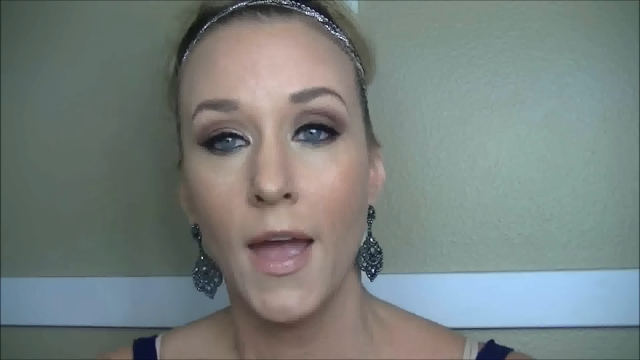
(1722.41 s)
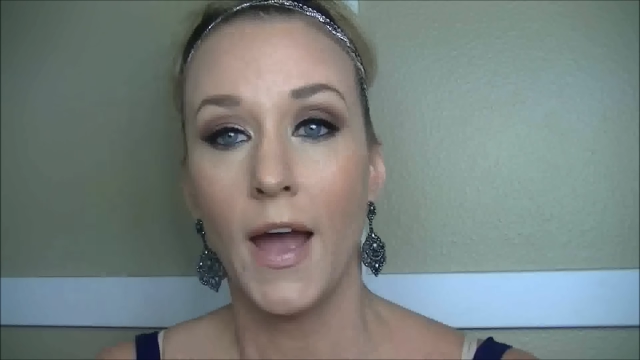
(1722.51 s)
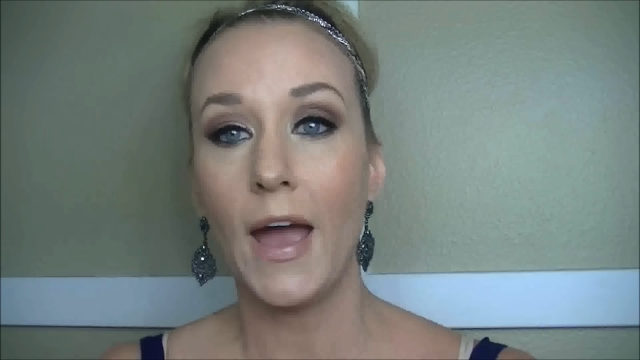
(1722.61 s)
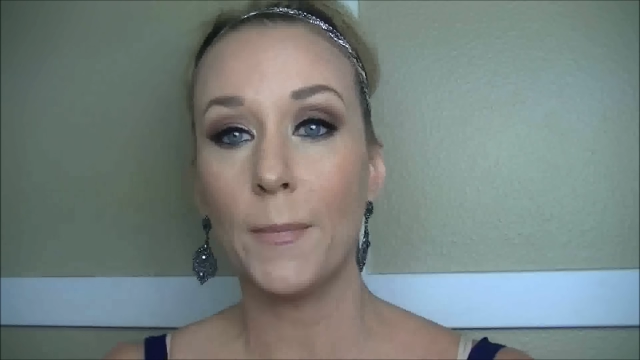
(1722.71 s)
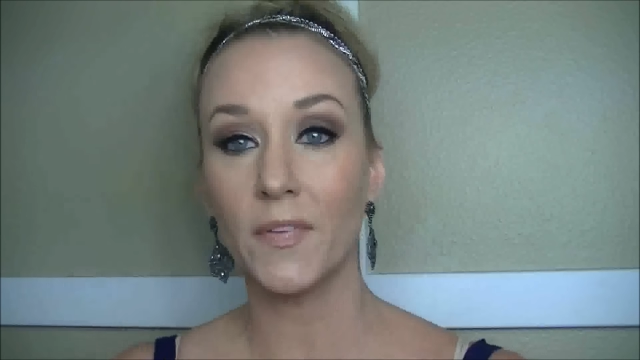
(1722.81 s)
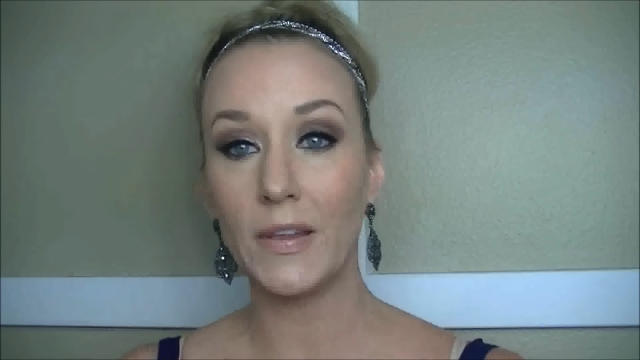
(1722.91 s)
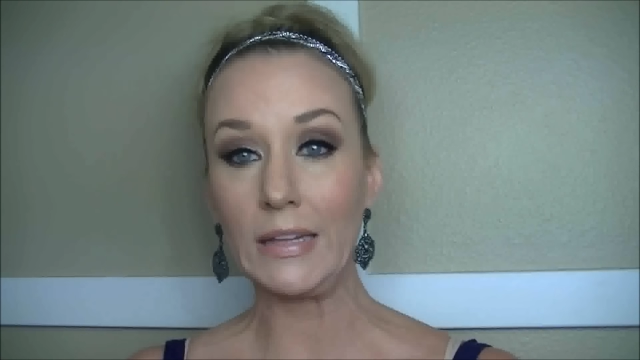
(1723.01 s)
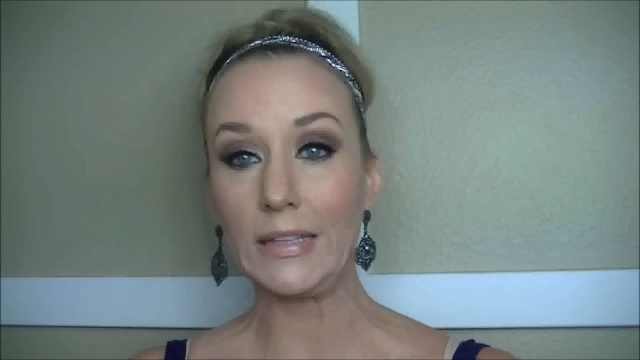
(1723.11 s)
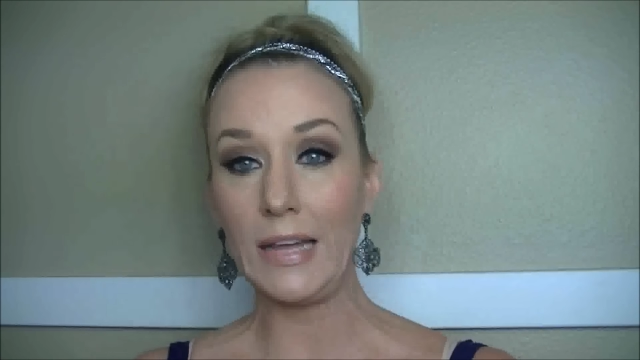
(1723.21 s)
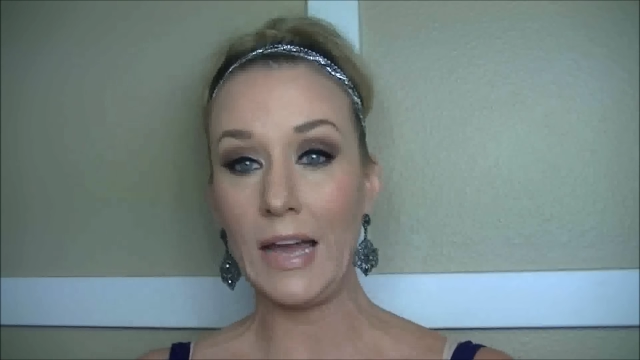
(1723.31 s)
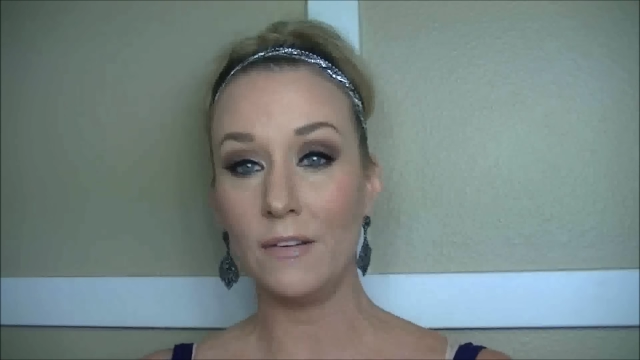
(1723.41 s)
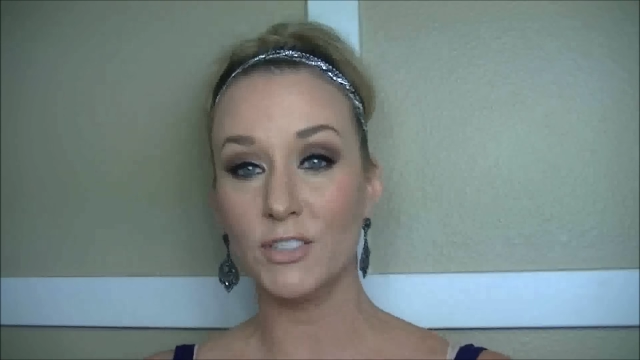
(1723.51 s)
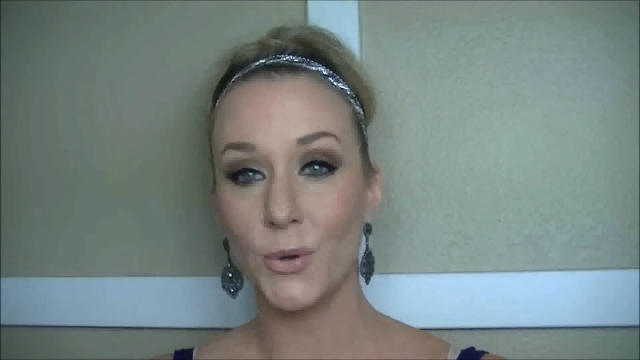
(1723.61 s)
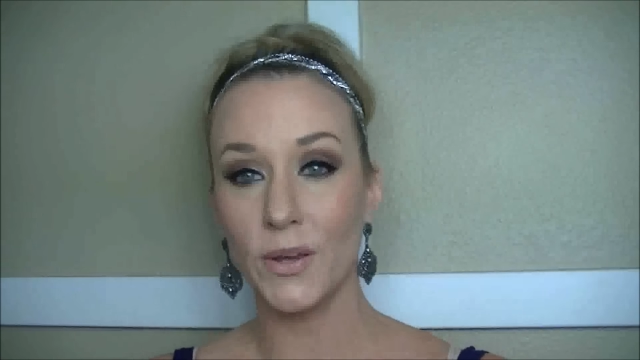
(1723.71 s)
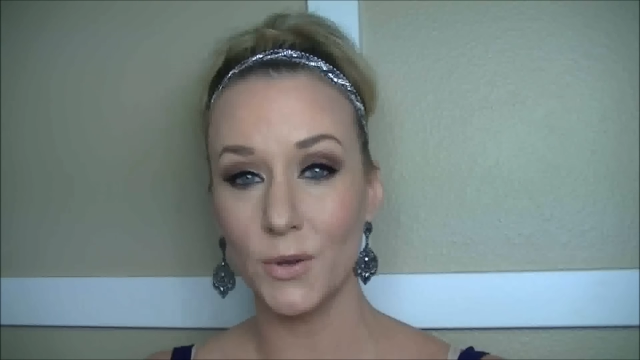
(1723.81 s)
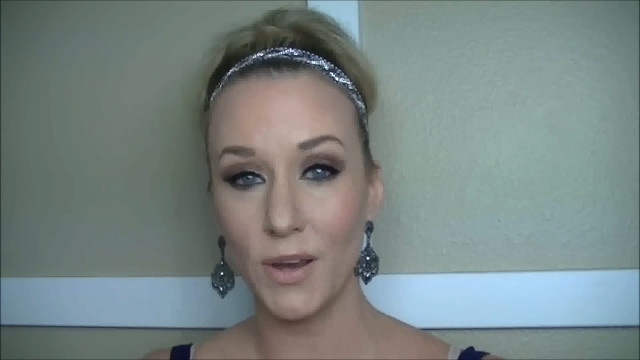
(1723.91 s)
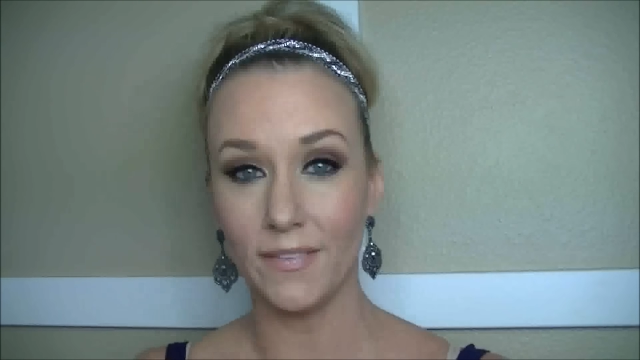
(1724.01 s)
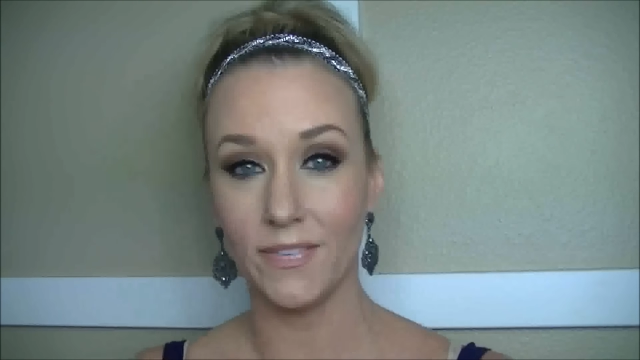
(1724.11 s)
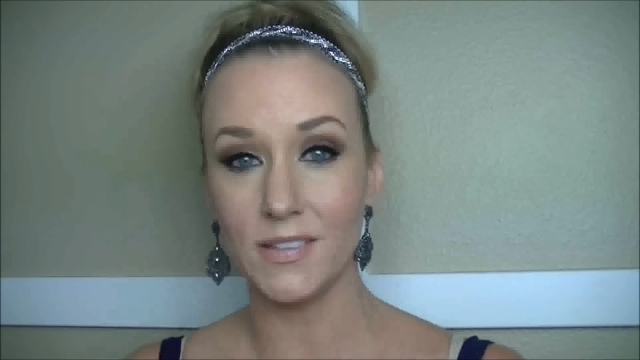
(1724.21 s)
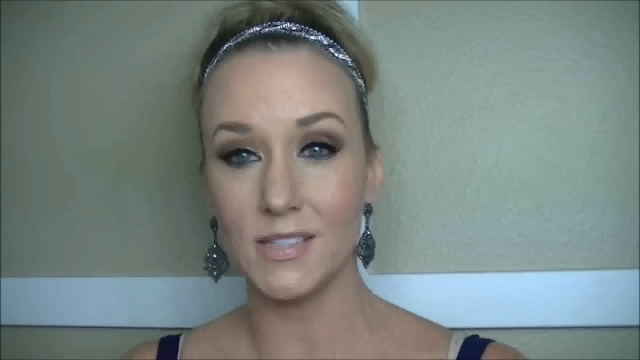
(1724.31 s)
I absolutely love showing you guys
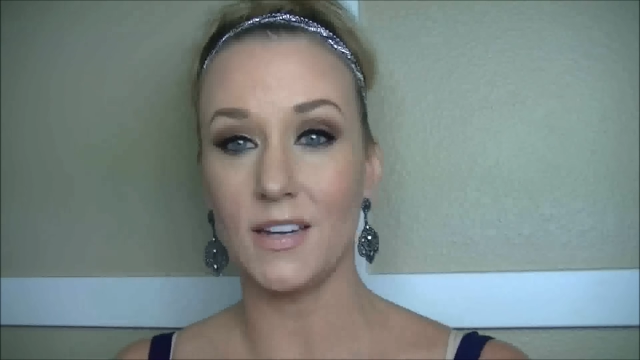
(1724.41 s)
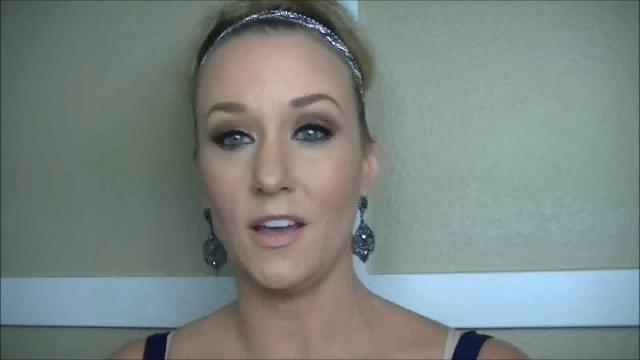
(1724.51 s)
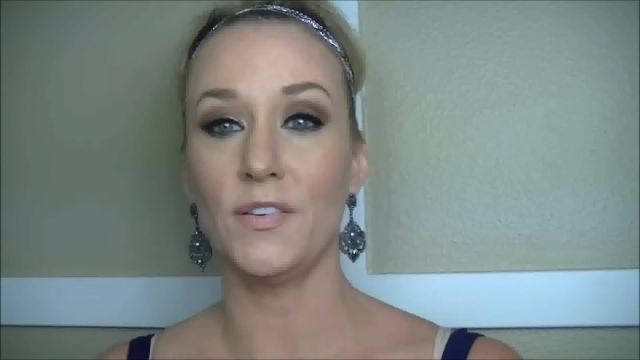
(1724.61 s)
this stuff.